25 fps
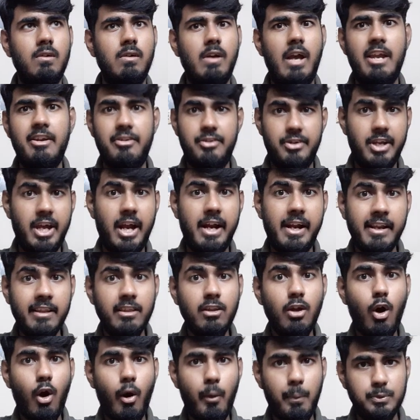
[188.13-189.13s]
And regarding
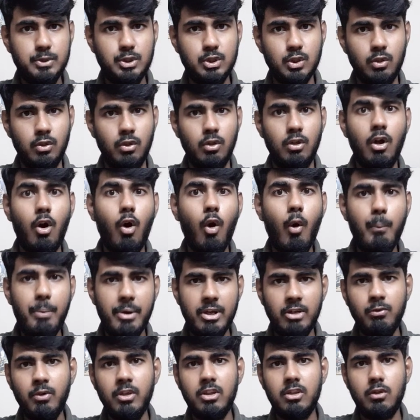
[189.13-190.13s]
the option, the
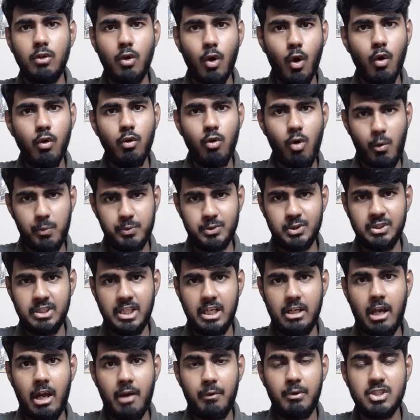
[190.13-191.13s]
open with code option
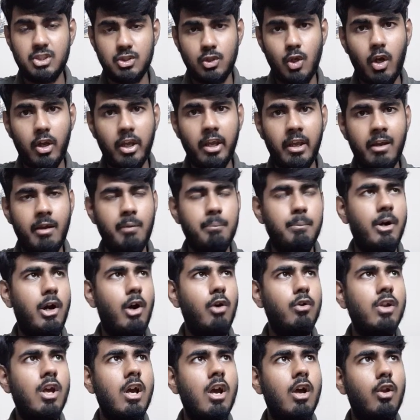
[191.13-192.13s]
that I was talking
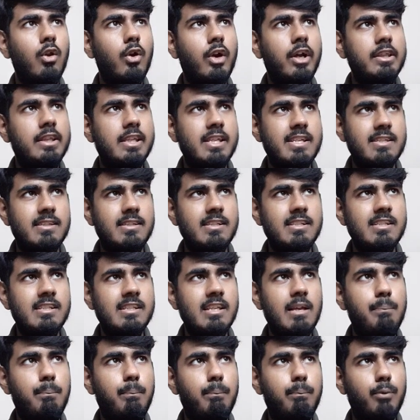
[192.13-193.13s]
about, look at this. This is
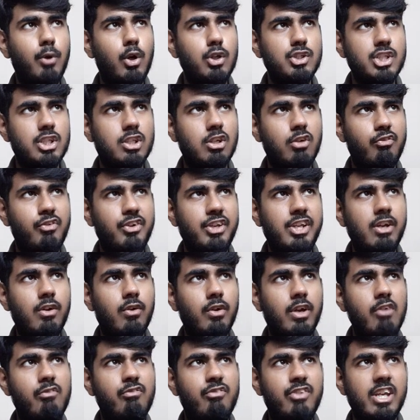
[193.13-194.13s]
a project over here,
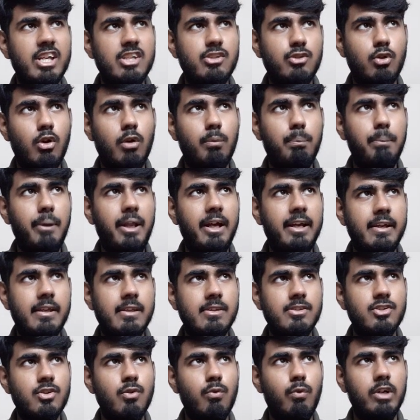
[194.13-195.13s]
okay, VS Code
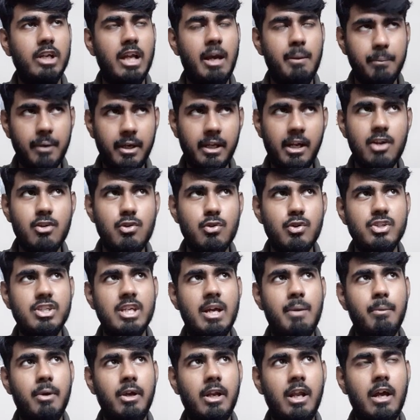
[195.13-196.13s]
plugins. What I'm gonna do is
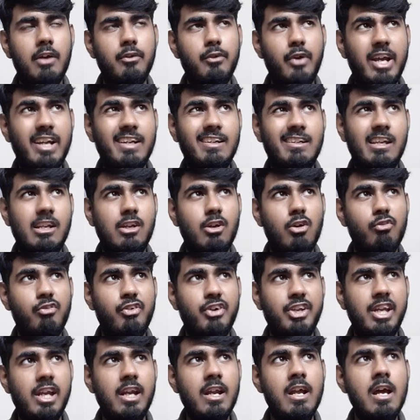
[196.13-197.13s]
I'm gonna right click over
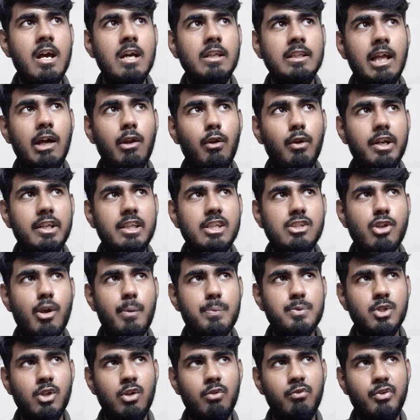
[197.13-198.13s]
here. Now look at this
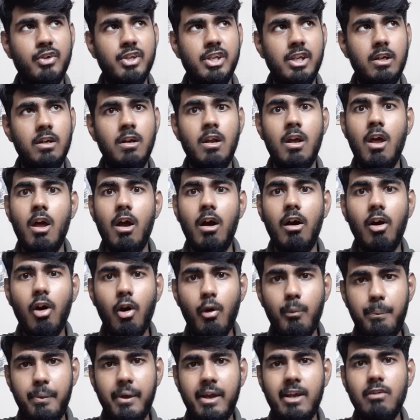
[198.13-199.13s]
option over here,
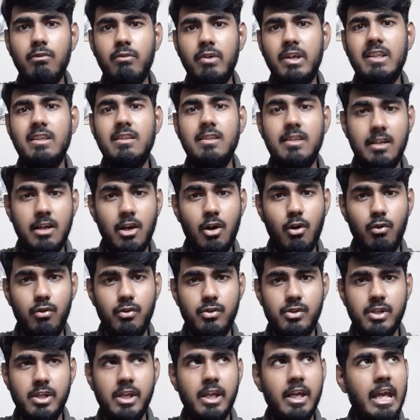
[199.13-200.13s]
open with code.